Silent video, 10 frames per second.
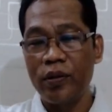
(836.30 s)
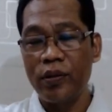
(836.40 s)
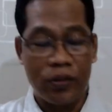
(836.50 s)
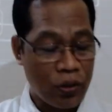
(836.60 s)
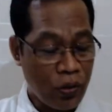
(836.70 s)

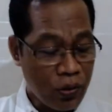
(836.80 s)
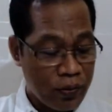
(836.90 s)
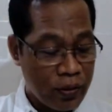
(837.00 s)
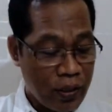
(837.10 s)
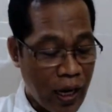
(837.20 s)
So
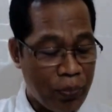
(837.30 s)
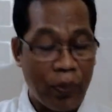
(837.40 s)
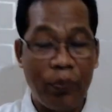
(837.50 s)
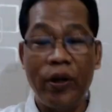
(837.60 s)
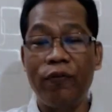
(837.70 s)
I
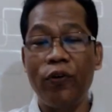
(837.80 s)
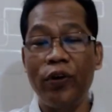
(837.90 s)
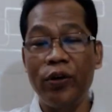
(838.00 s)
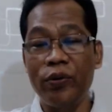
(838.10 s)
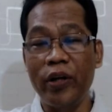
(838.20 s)
prepare for
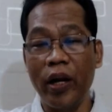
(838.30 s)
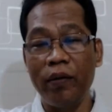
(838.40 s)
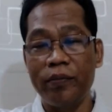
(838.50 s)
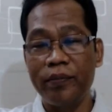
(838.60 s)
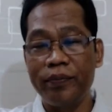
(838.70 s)
you grave,
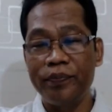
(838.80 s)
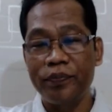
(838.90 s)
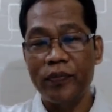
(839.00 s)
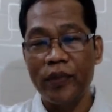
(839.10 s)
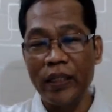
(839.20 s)

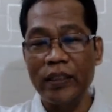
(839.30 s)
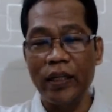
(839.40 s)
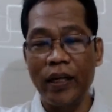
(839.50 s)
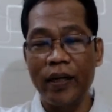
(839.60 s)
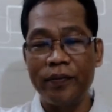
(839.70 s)

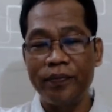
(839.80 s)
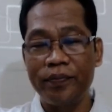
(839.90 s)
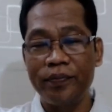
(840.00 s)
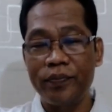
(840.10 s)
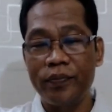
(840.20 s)
Assyria.
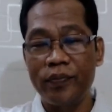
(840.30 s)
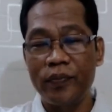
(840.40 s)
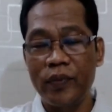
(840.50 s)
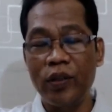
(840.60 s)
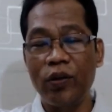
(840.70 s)

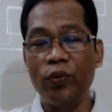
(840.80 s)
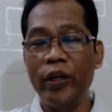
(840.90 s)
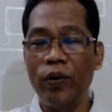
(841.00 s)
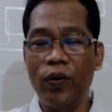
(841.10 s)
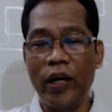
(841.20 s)
You know, we
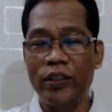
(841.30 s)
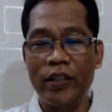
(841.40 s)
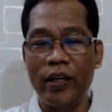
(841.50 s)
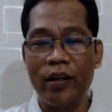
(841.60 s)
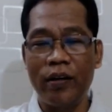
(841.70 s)
know
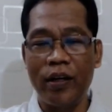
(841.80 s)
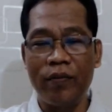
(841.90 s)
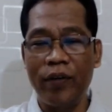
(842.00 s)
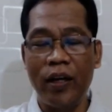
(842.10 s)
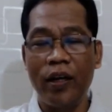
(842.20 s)
Assyria are
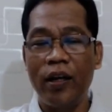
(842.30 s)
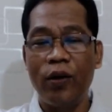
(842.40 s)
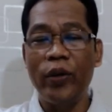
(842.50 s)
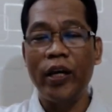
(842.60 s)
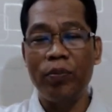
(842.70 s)
very
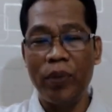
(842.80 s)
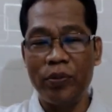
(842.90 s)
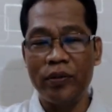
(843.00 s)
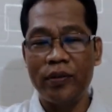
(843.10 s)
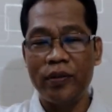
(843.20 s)
wicked
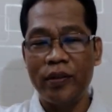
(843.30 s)
people.